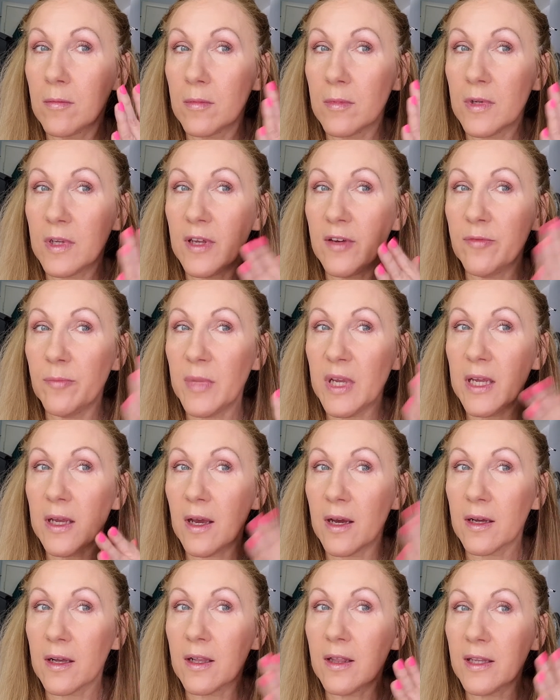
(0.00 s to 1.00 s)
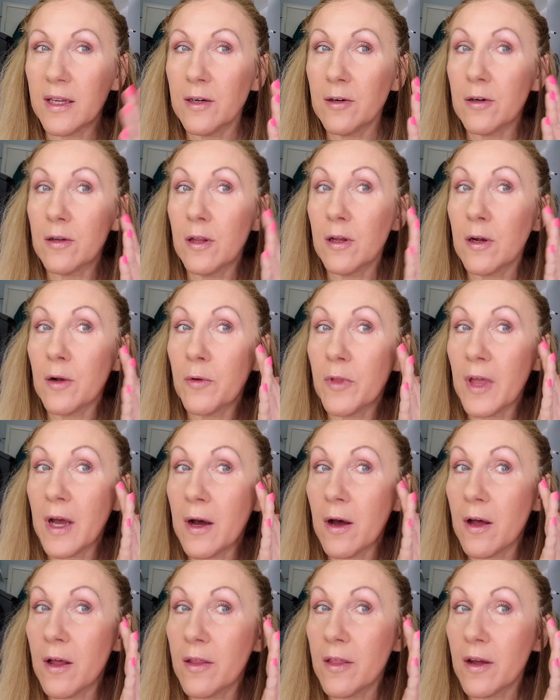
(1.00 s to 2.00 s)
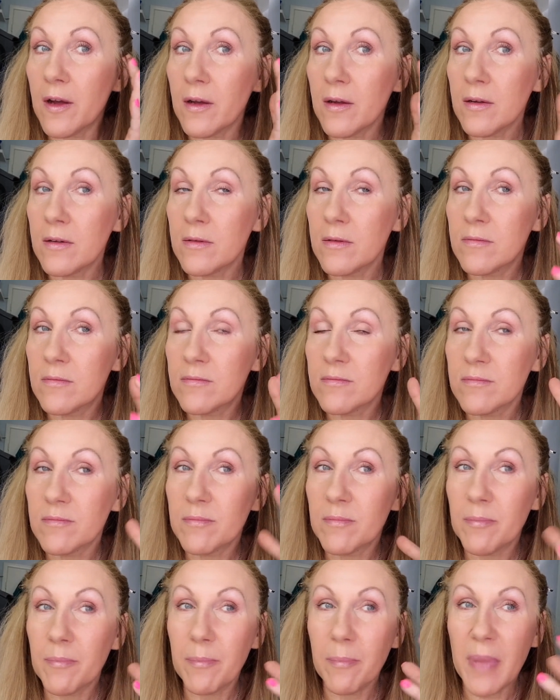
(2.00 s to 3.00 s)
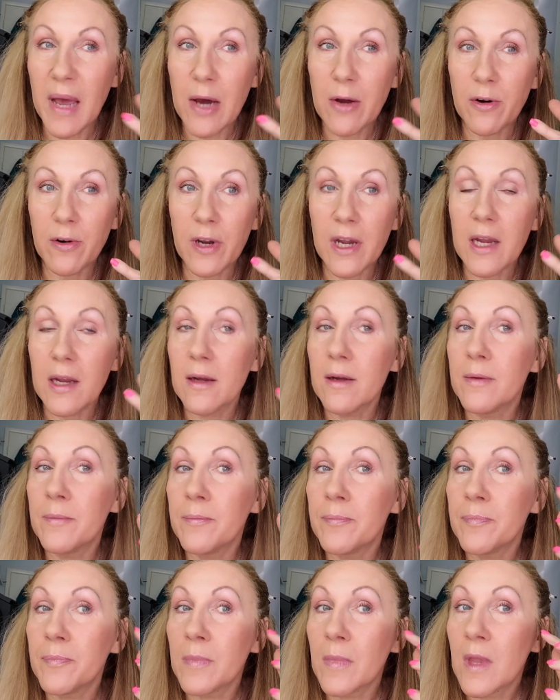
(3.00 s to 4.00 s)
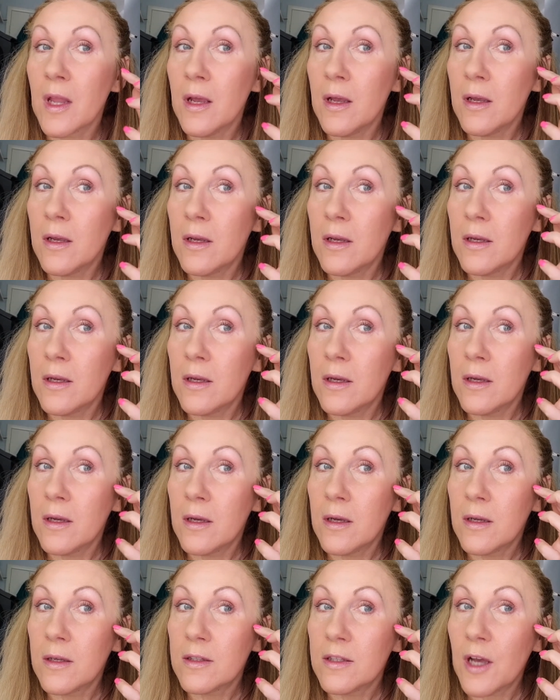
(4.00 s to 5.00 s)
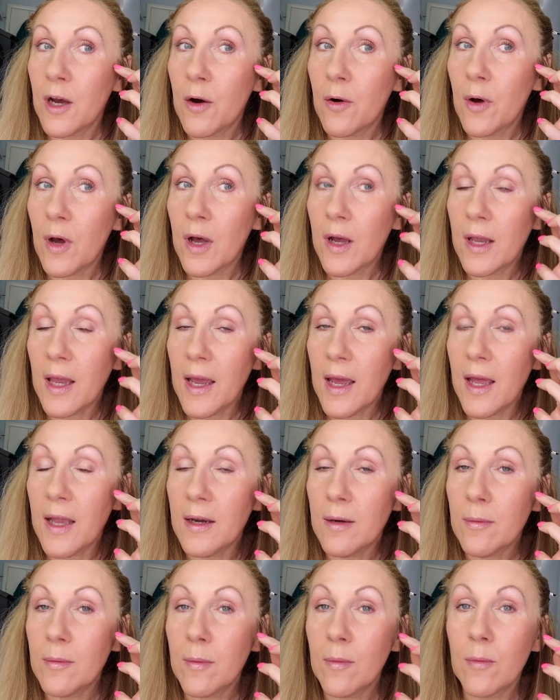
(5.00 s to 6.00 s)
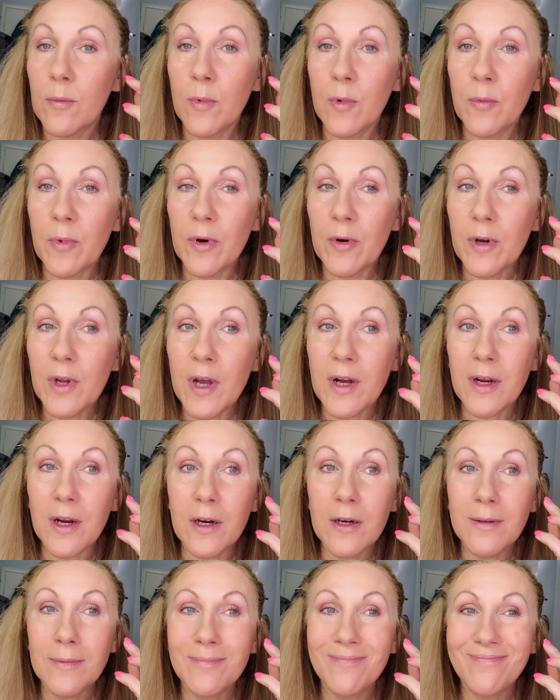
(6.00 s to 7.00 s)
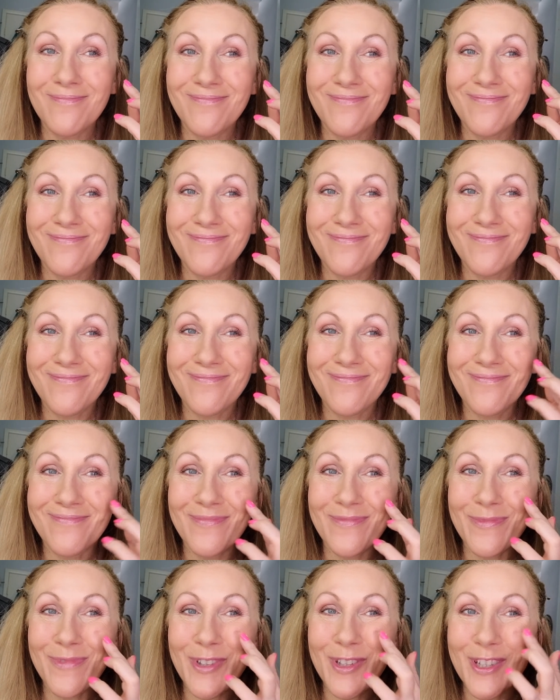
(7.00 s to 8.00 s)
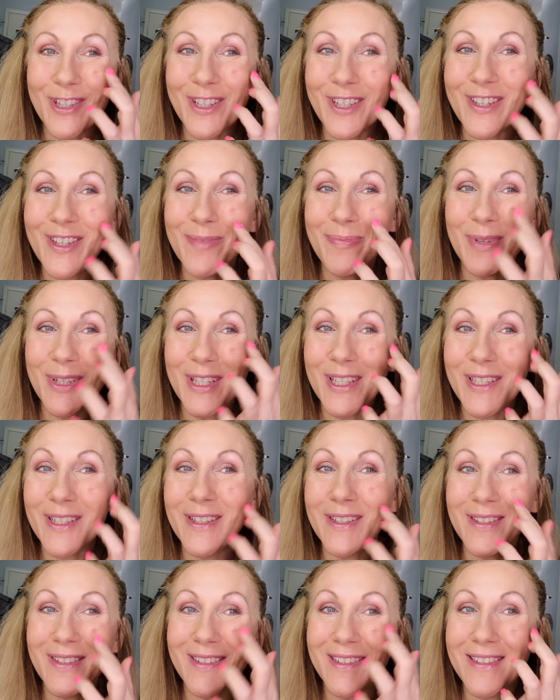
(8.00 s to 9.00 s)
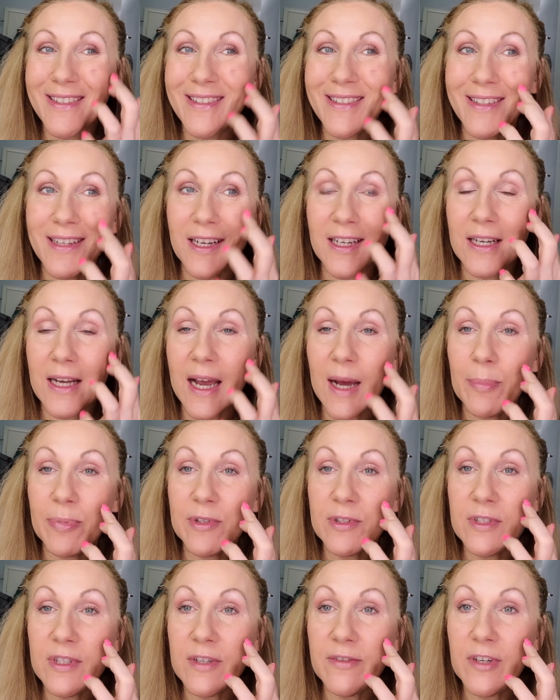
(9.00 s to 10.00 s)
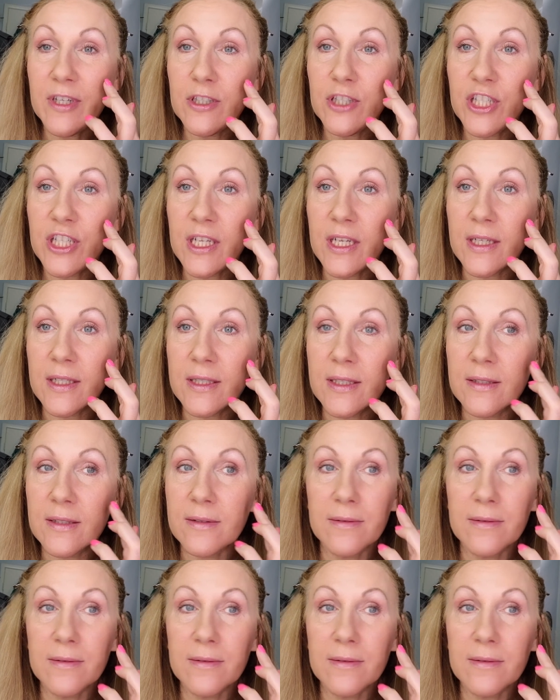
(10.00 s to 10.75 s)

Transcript: give me a cleaner look without all the powdery. So again, when we were younger, we were told to put apples of our cheeks.